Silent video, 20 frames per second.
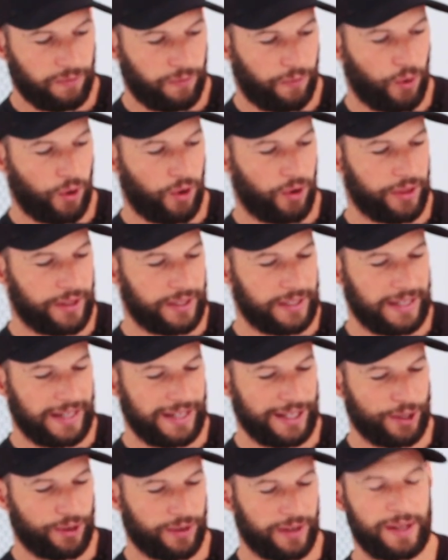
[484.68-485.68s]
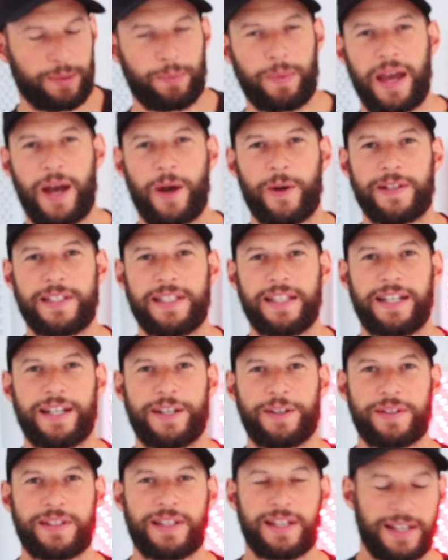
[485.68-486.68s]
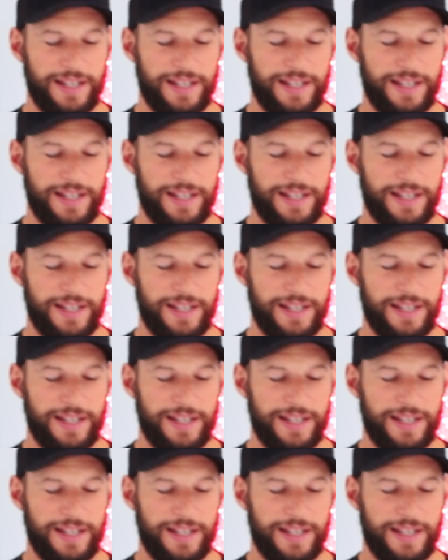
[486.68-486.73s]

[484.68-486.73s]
for the nitty gritty power details,